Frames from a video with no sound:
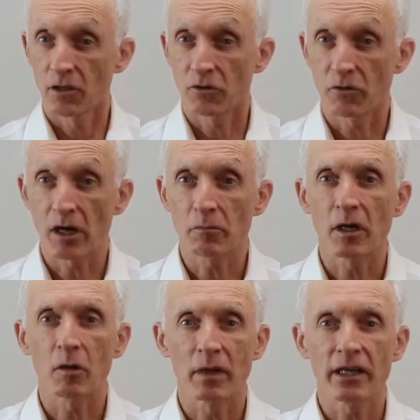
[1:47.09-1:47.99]
Throughout
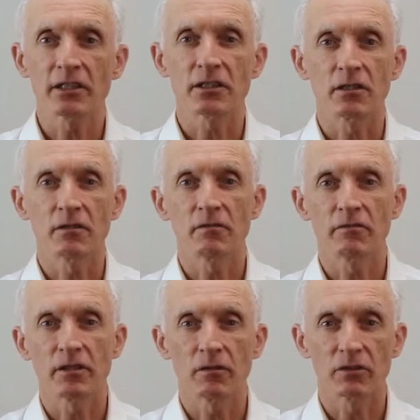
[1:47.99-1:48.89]
palpation,
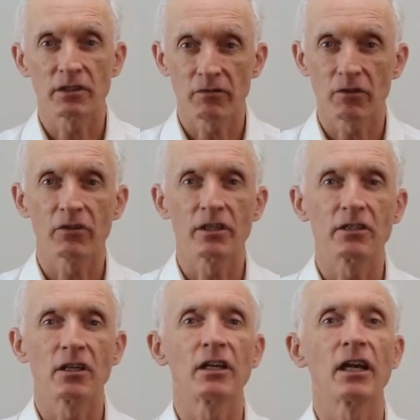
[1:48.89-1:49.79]
feel for several things
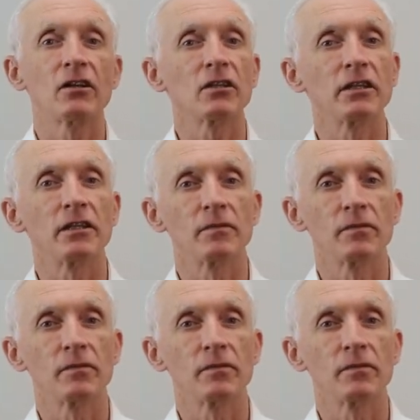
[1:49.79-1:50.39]
concurrently.